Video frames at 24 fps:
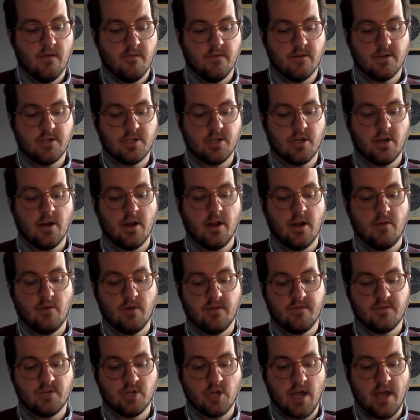For sure, I would
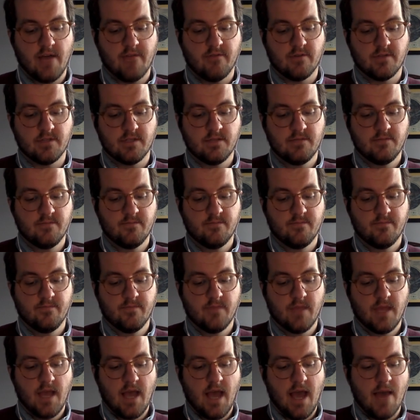have traveled.
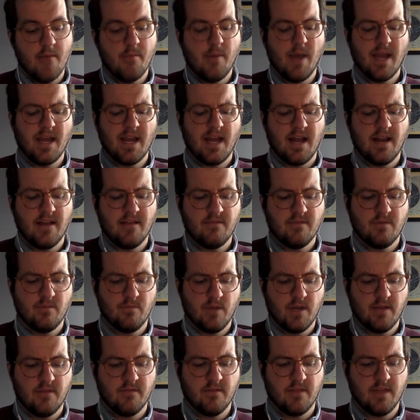I might not have the
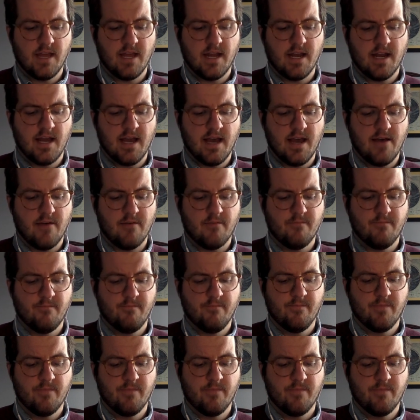money for that now.